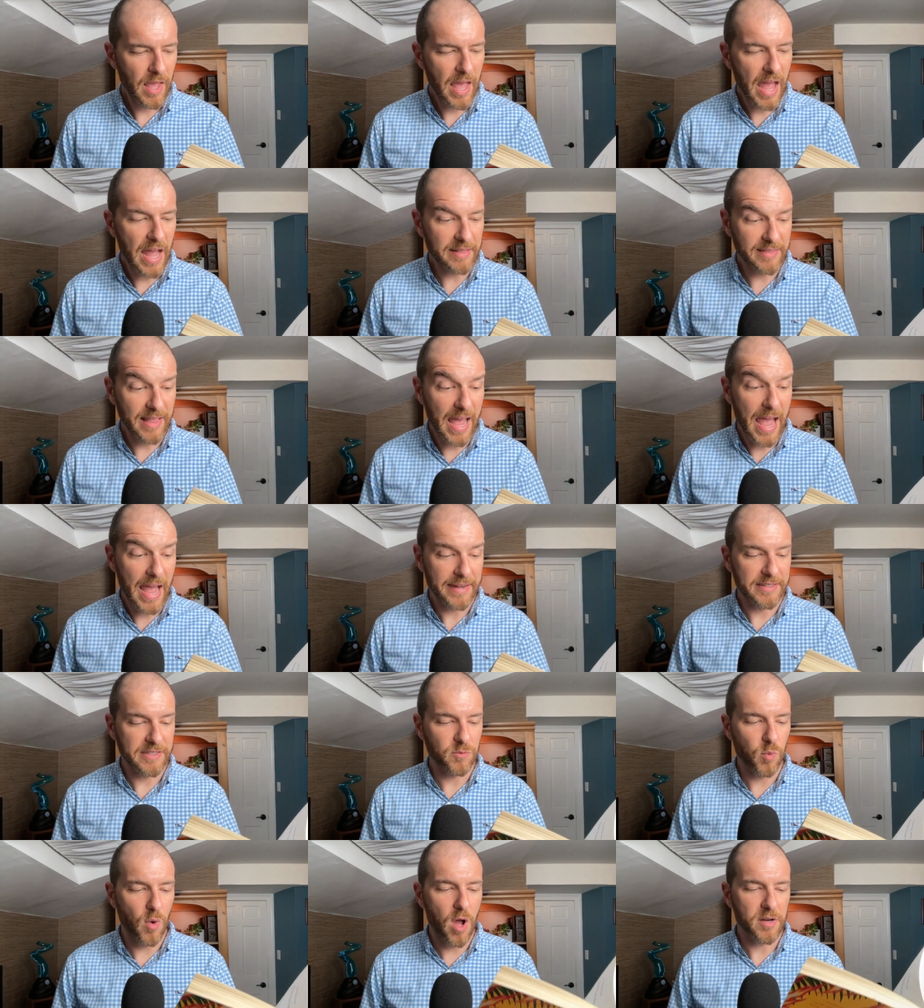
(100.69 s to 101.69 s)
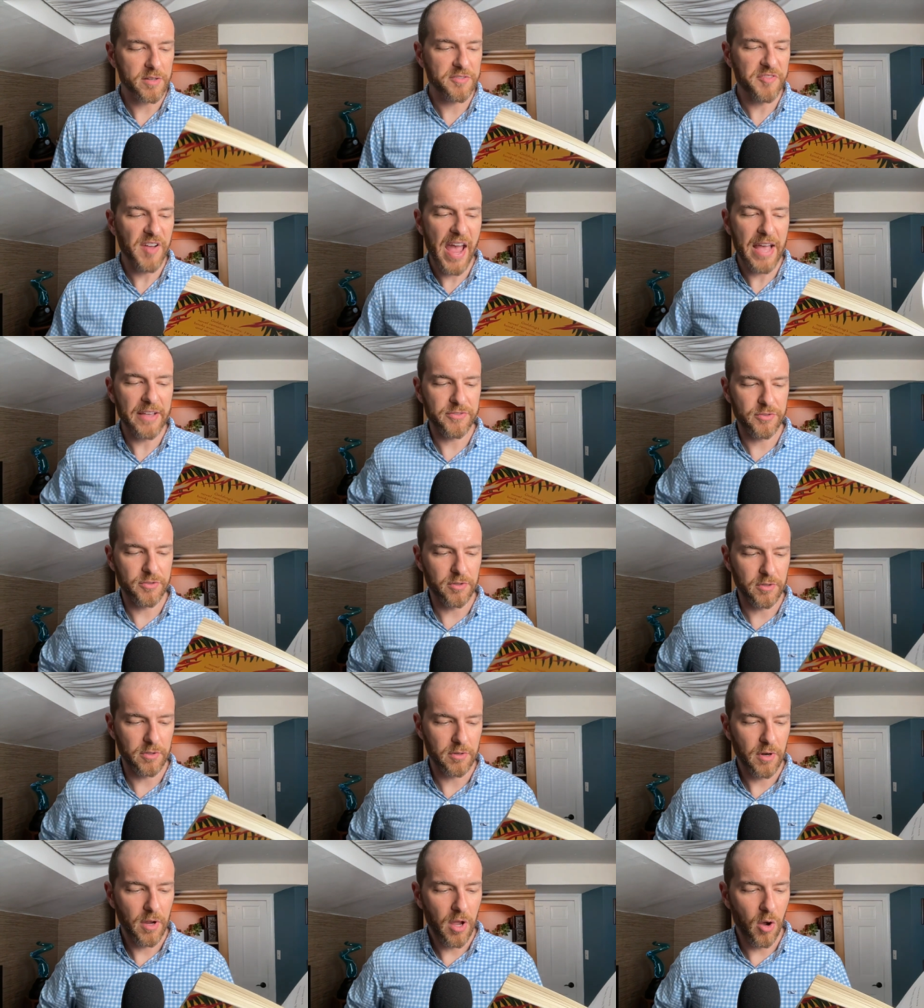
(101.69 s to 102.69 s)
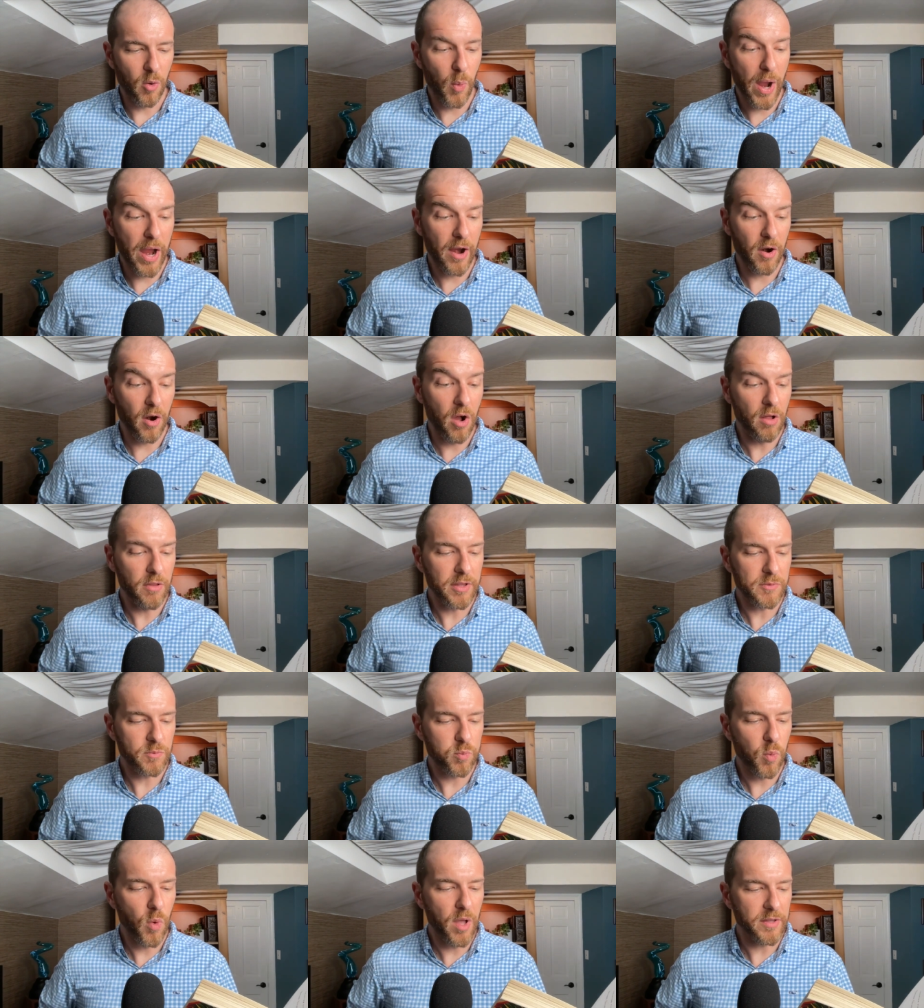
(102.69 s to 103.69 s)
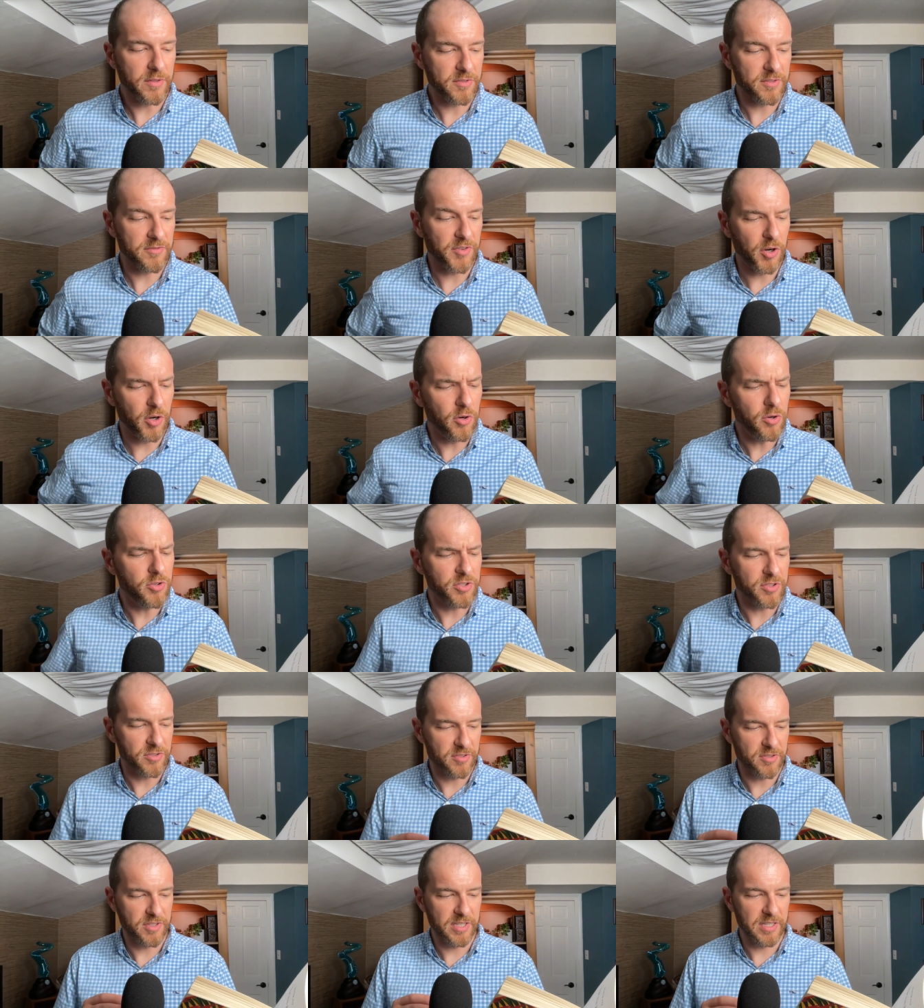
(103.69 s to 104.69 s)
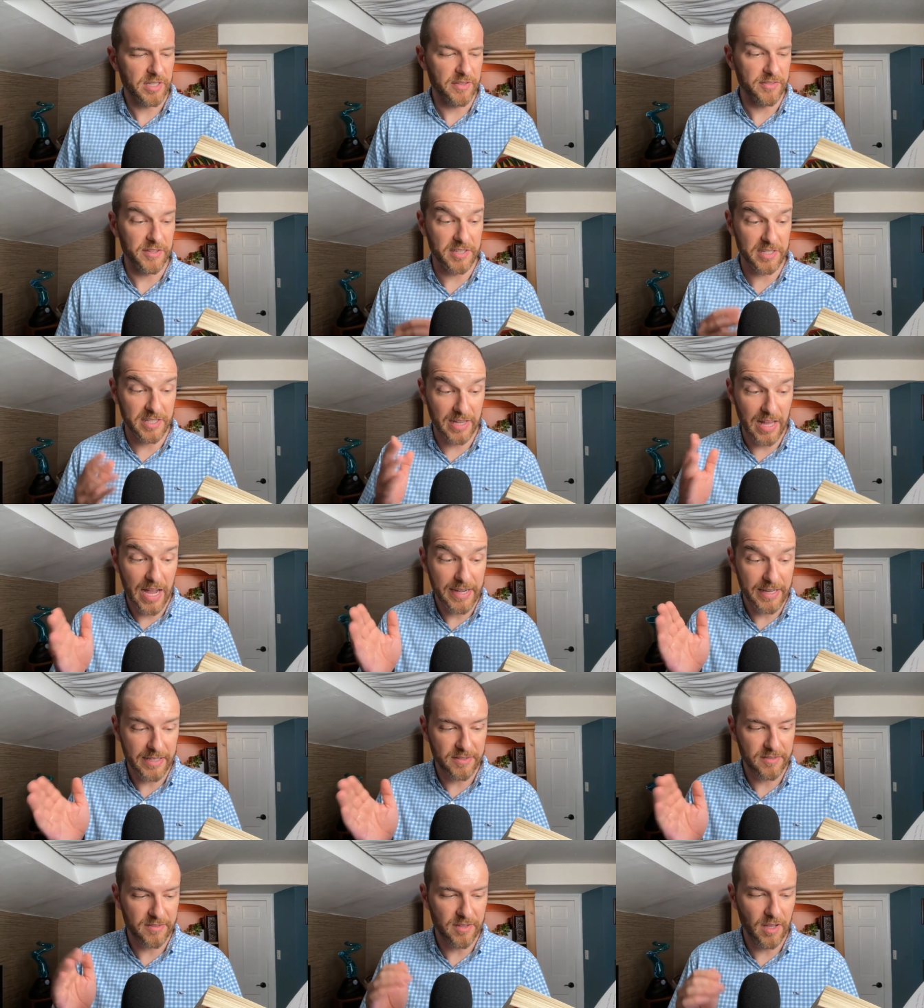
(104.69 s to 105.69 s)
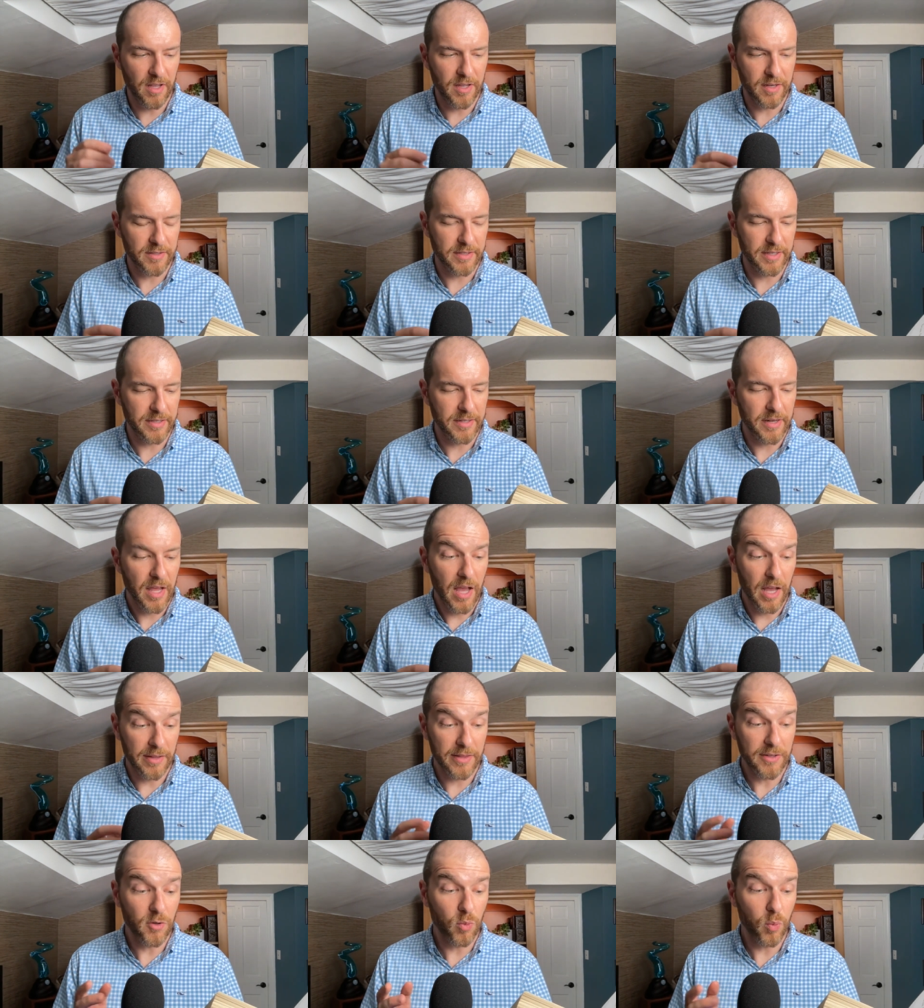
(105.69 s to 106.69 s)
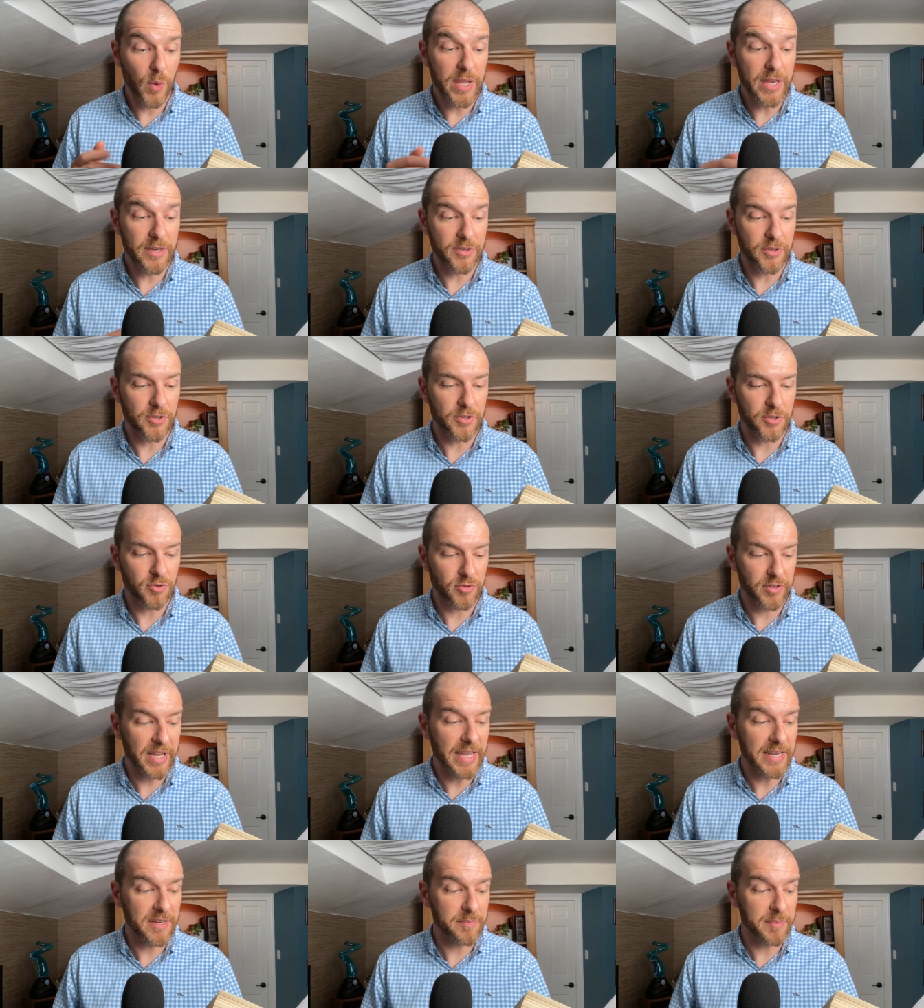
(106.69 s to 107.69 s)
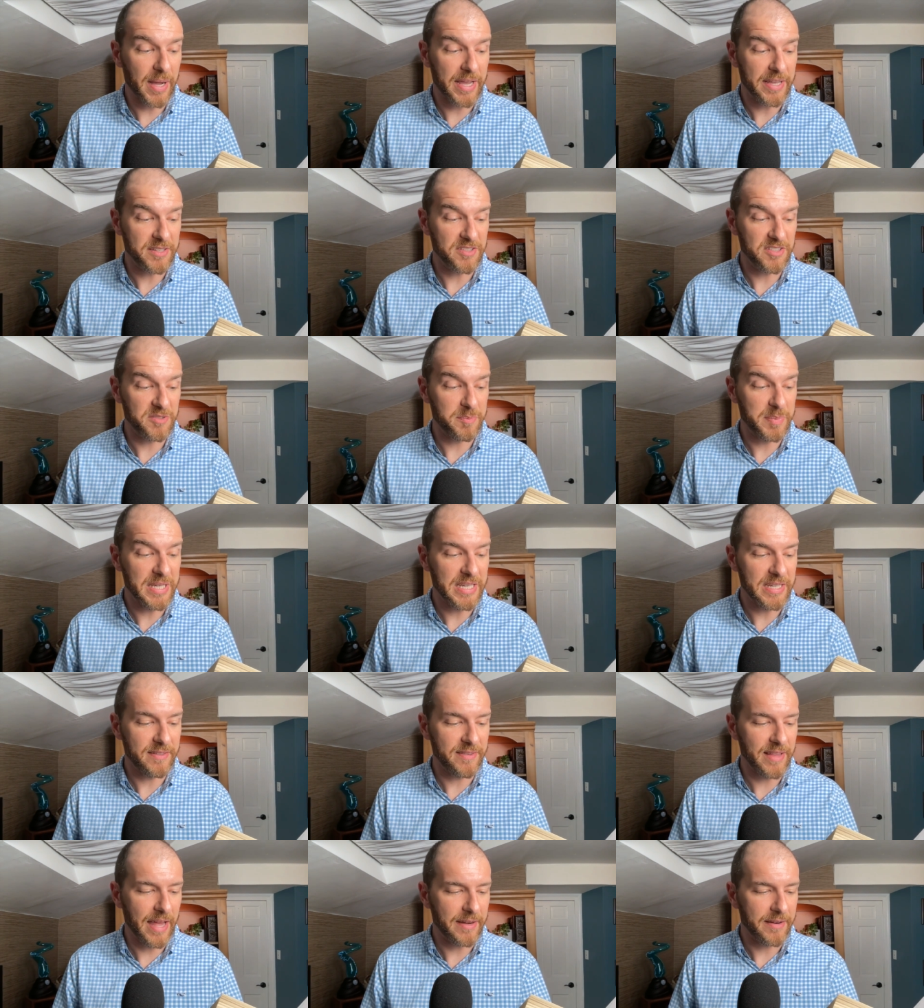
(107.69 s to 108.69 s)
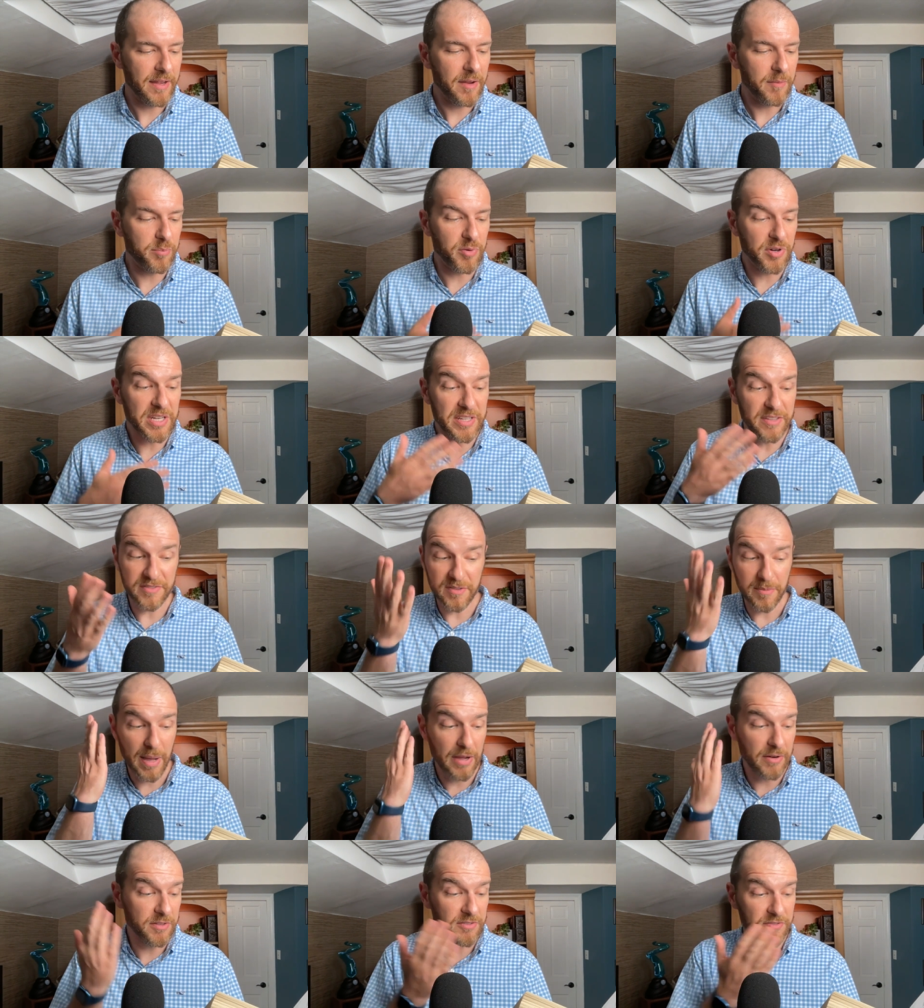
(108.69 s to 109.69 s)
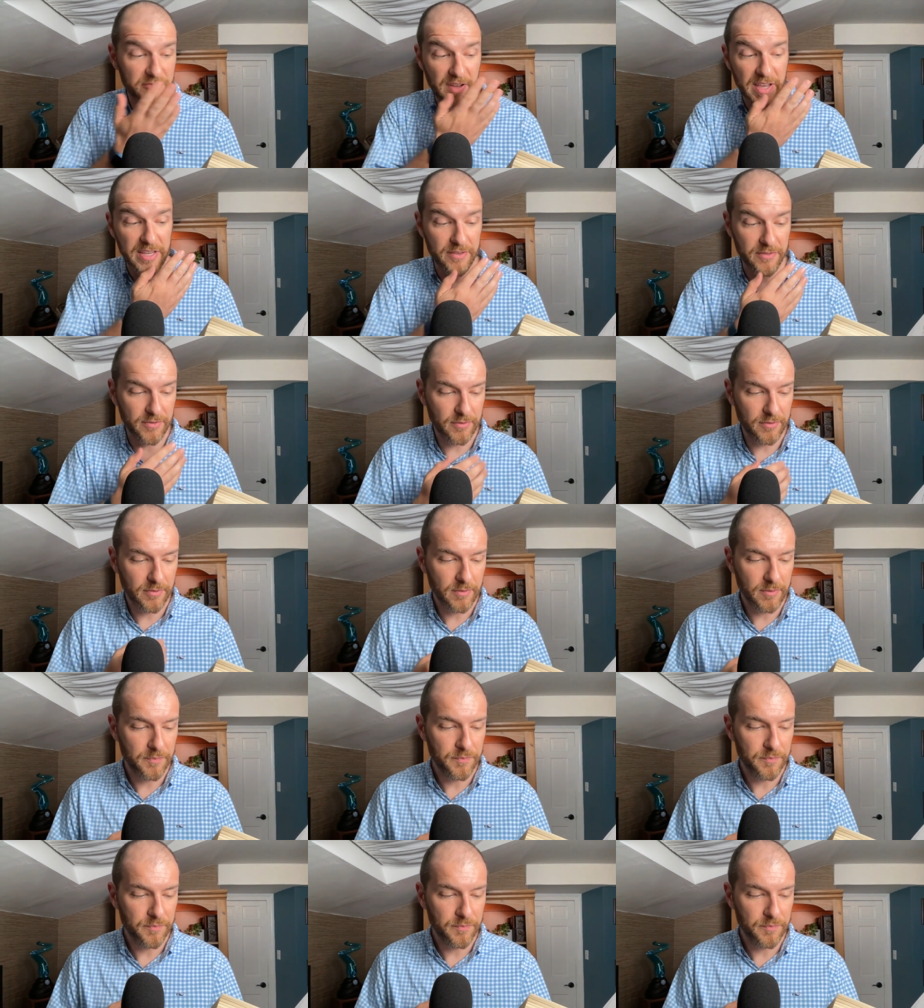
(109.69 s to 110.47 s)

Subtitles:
At that, he walked faster, aware all at once of urgency and the declining sun and a little wind created by his speed that breathed about his face.